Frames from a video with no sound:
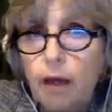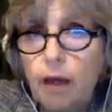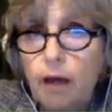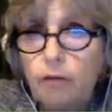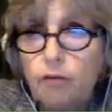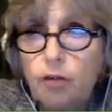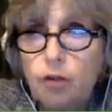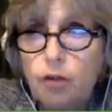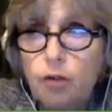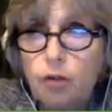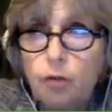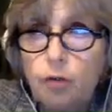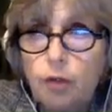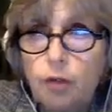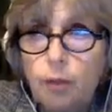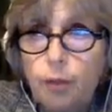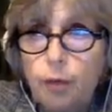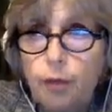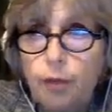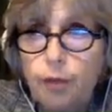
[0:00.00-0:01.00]
in the
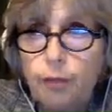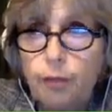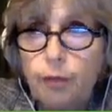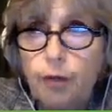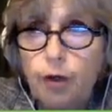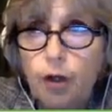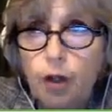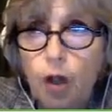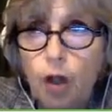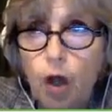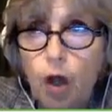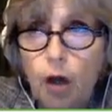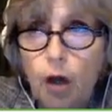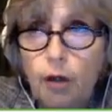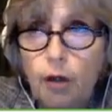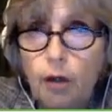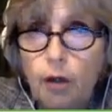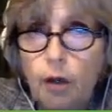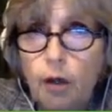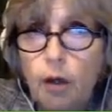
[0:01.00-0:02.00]
afternoon about 3
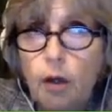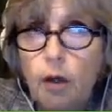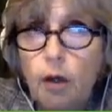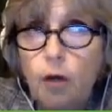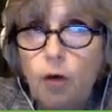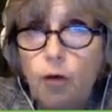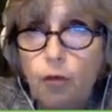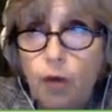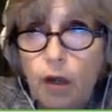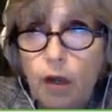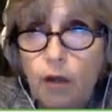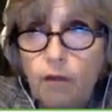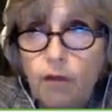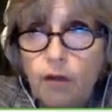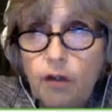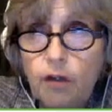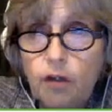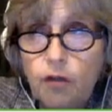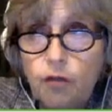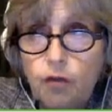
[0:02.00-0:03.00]
o'clock,
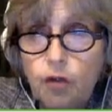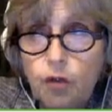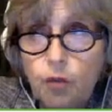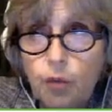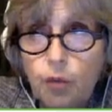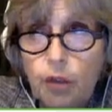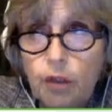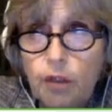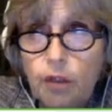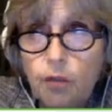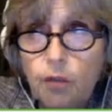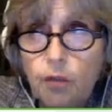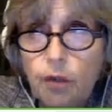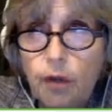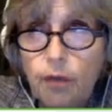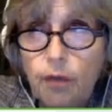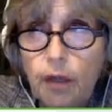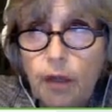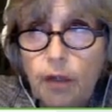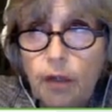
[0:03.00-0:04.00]
cravings for sweets
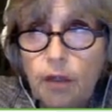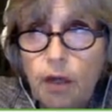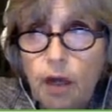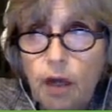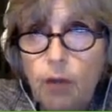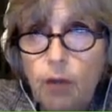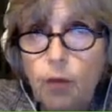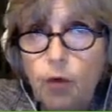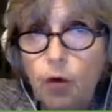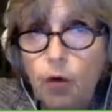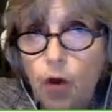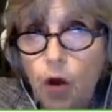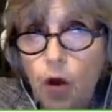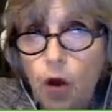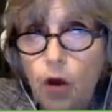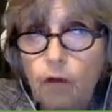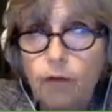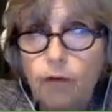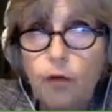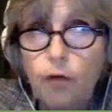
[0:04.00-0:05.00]
around that time, or
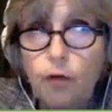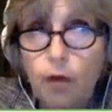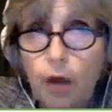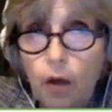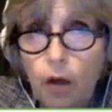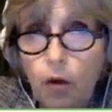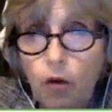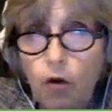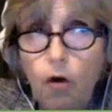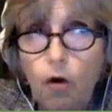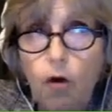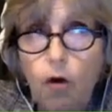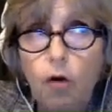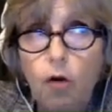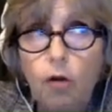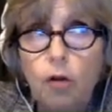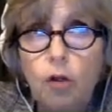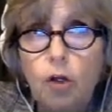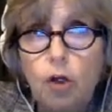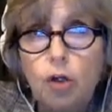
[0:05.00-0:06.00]
coffee or
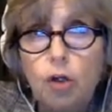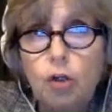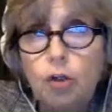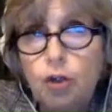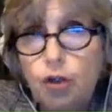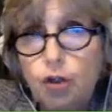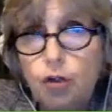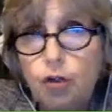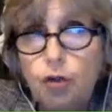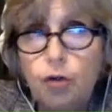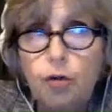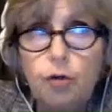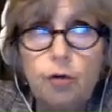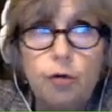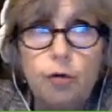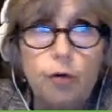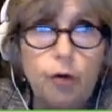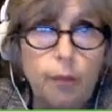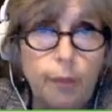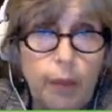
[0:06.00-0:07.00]
alcohol,
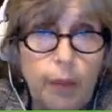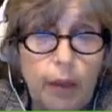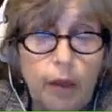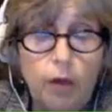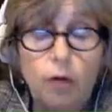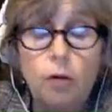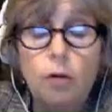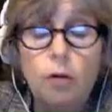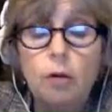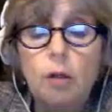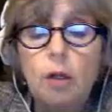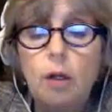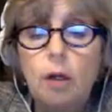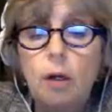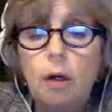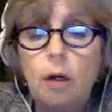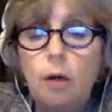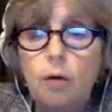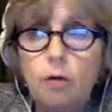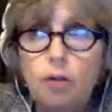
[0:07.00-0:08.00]
sugar or a bagel,
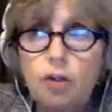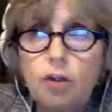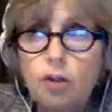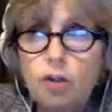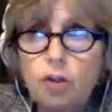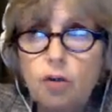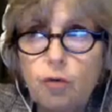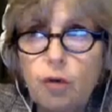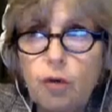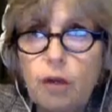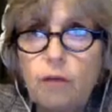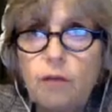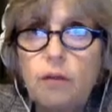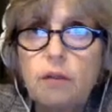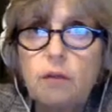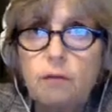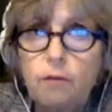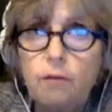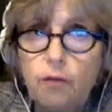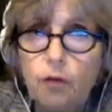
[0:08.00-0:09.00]
or just
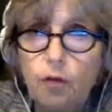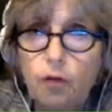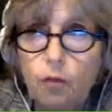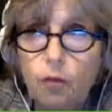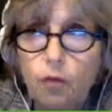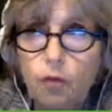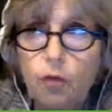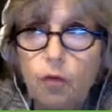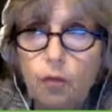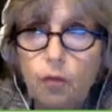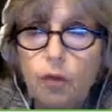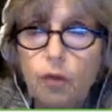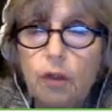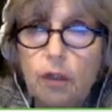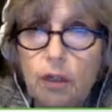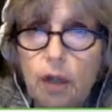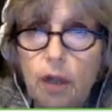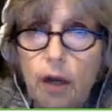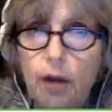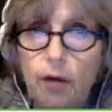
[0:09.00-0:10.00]
cravings and feeling really,
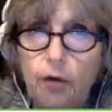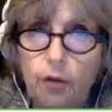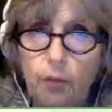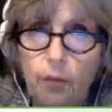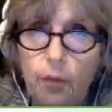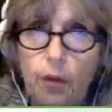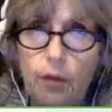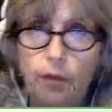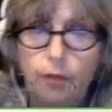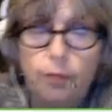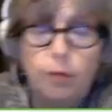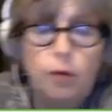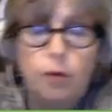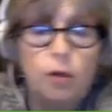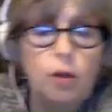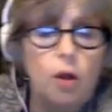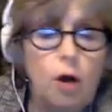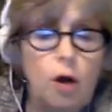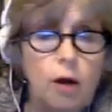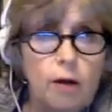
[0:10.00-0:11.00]
really tired around 3
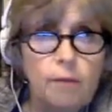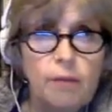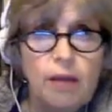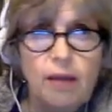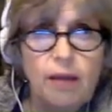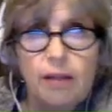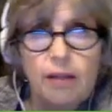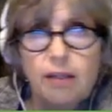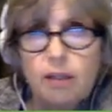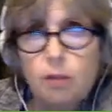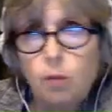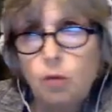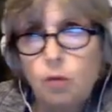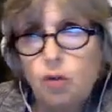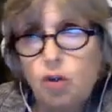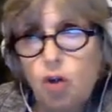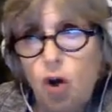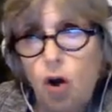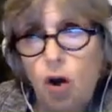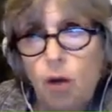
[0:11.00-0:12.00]
o'clock. That's the
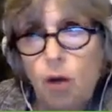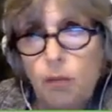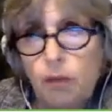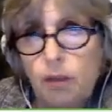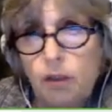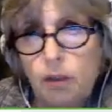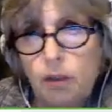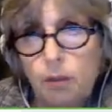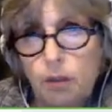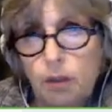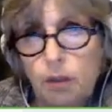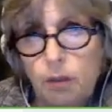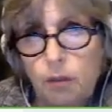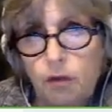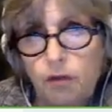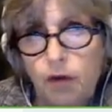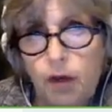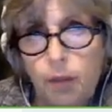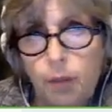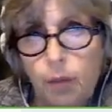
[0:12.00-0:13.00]
most common
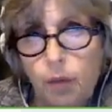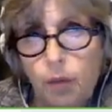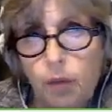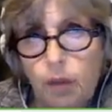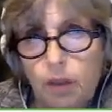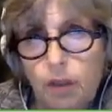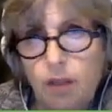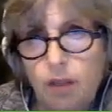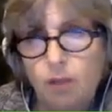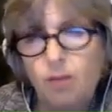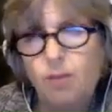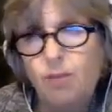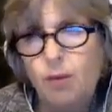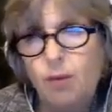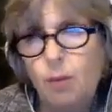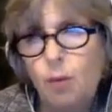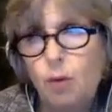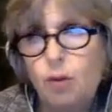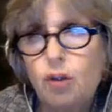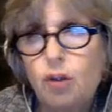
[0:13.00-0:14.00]
symptom of hypoglycemia, or
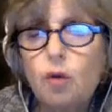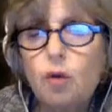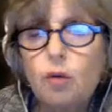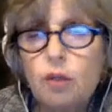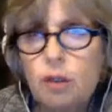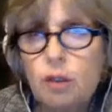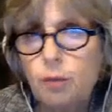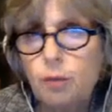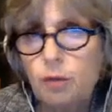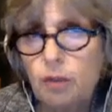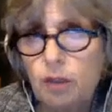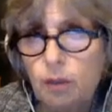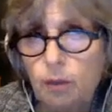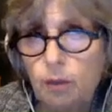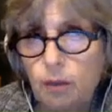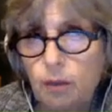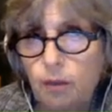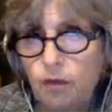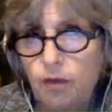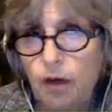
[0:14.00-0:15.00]
the most noticeable
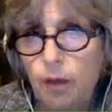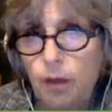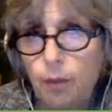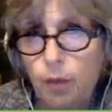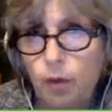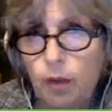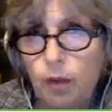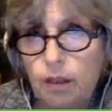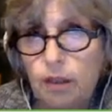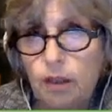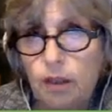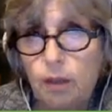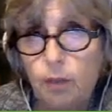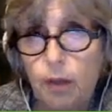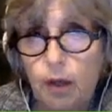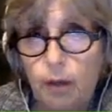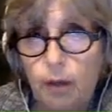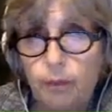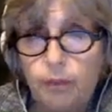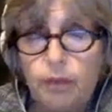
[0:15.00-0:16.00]
symptom of
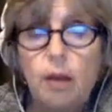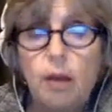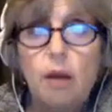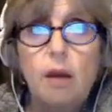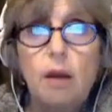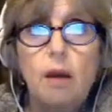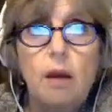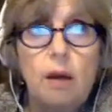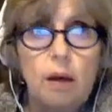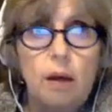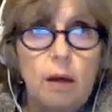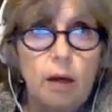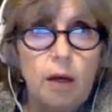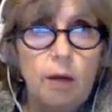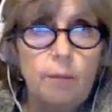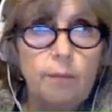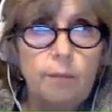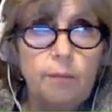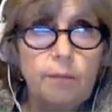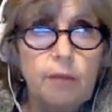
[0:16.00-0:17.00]
hypoglycemia.
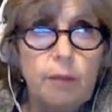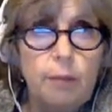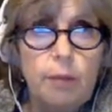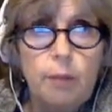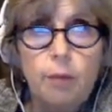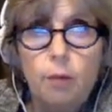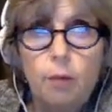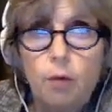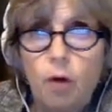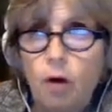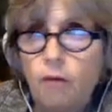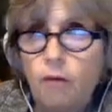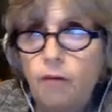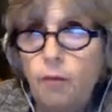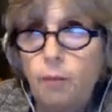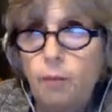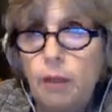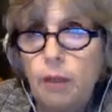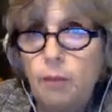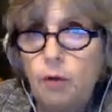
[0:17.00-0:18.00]
People will
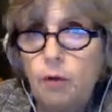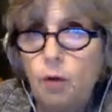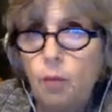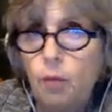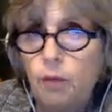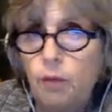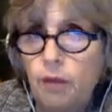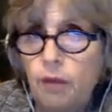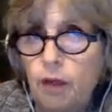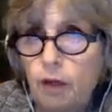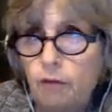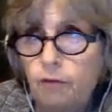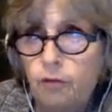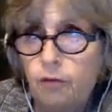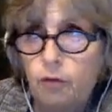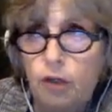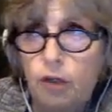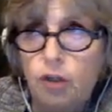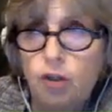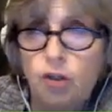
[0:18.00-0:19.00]
often blame it on what they ate
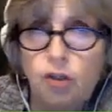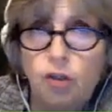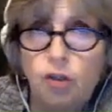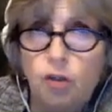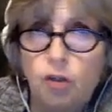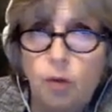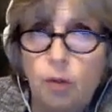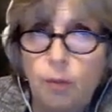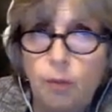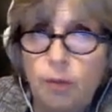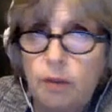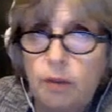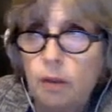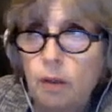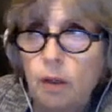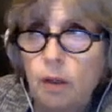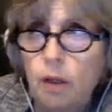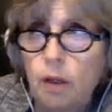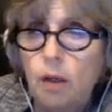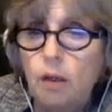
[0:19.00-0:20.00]
for lunch and so on, but
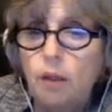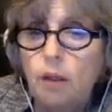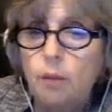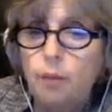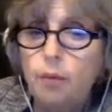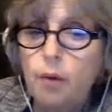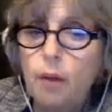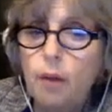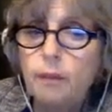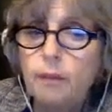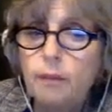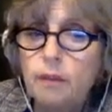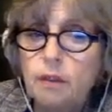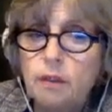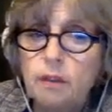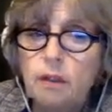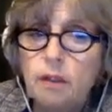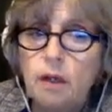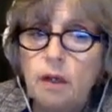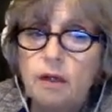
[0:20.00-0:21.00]
the problem
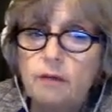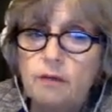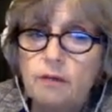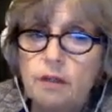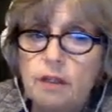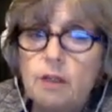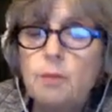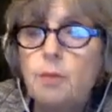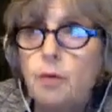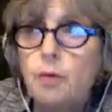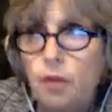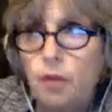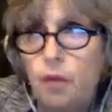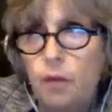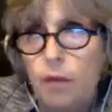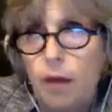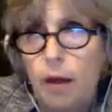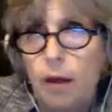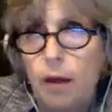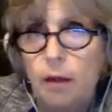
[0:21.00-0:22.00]
is kind of deeper
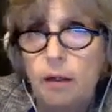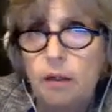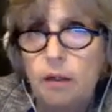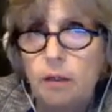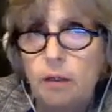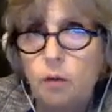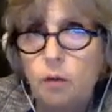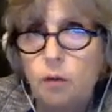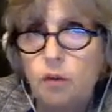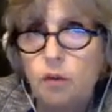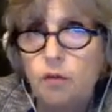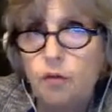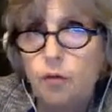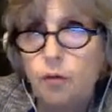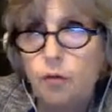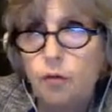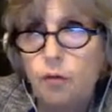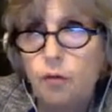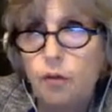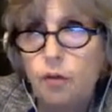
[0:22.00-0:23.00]
than that. It goes
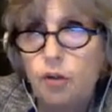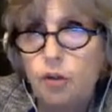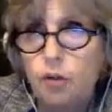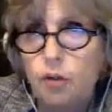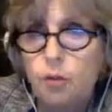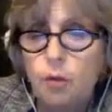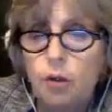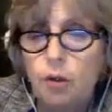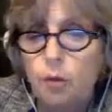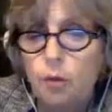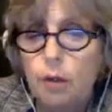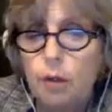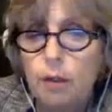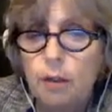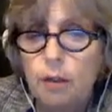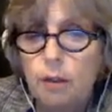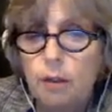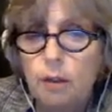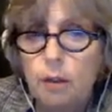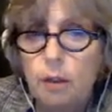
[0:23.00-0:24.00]
further than just what you
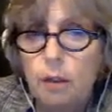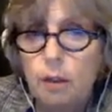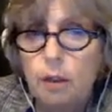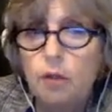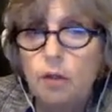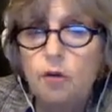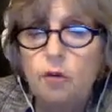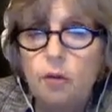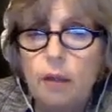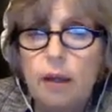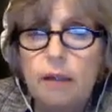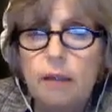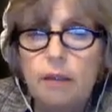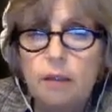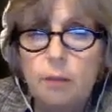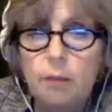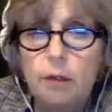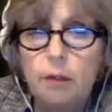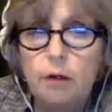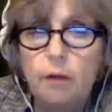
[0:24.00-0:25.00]
ate at your
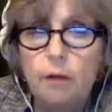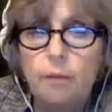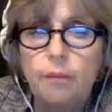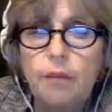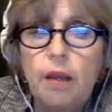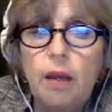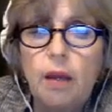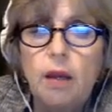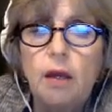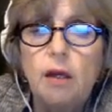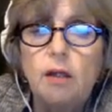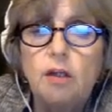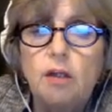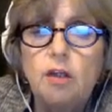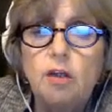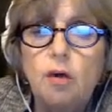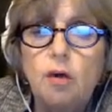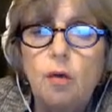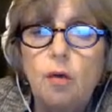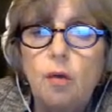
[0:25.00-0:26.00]
last meal.
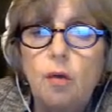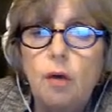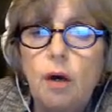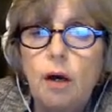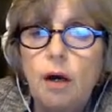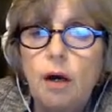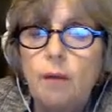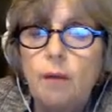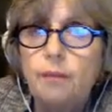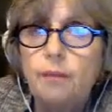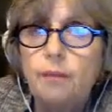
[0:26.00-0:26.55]
So